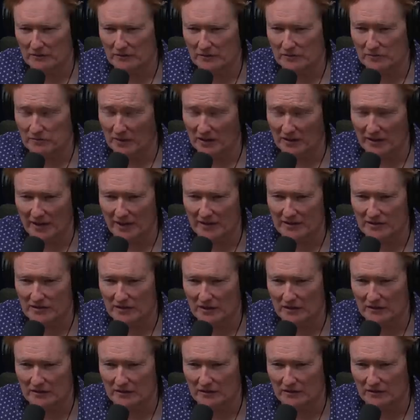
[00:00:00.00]
it's my last
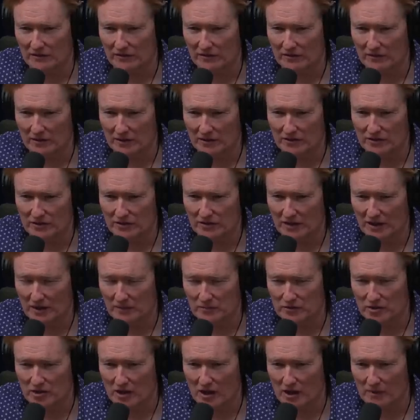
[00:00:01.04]
onion, so I just
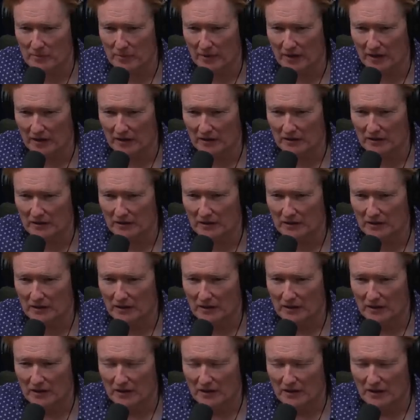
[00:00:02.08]
kept chomping it.
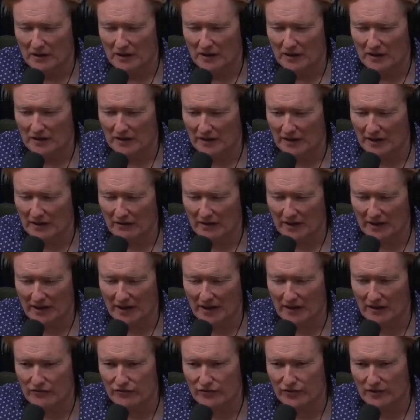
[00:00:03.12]
And now I
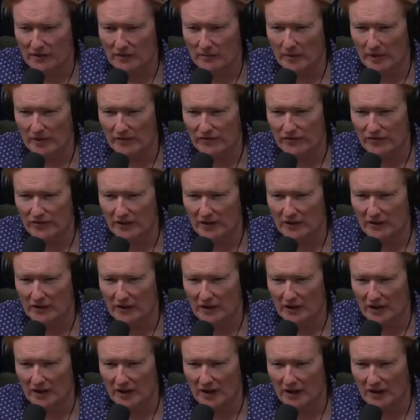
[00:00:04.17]
can't feel my feet
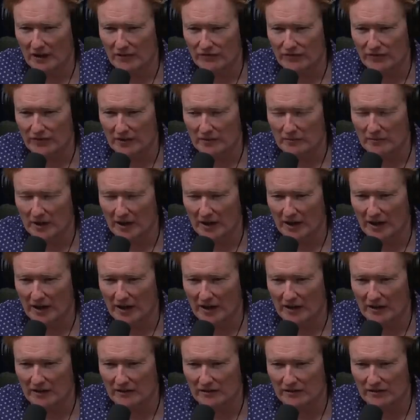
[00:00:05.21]
and I can't feel my
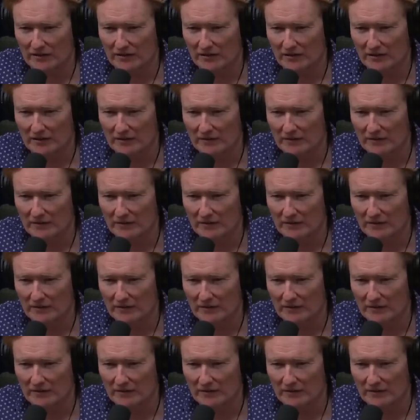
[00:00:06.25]
hands.